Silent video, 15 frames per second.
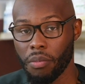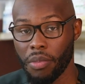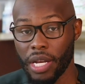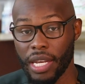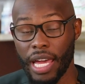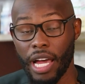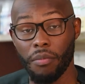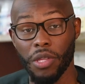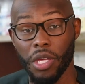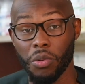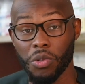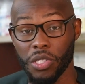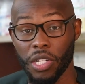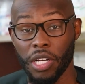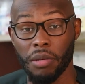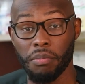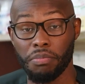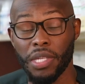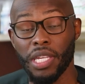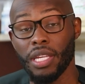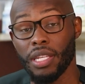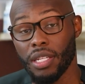but now be able to
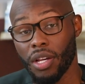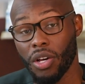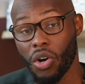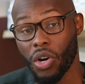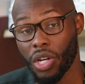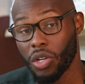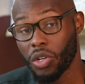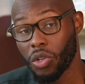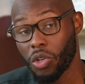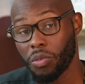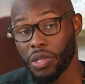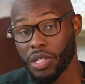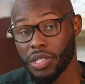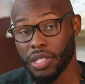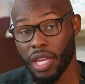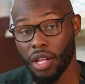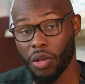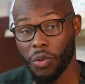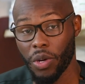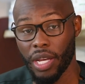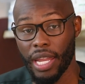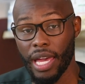compete on a global scale,
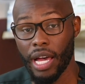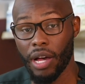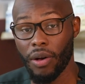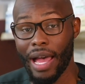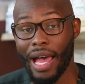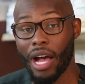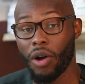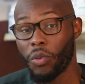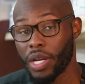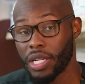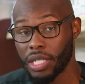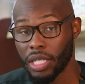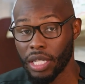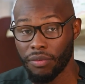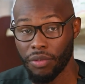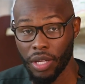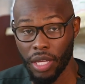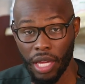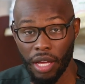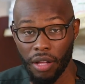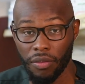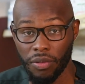where now how we're delivering
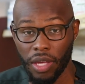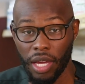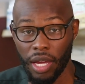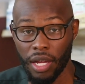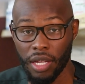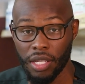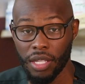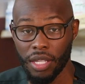healthcare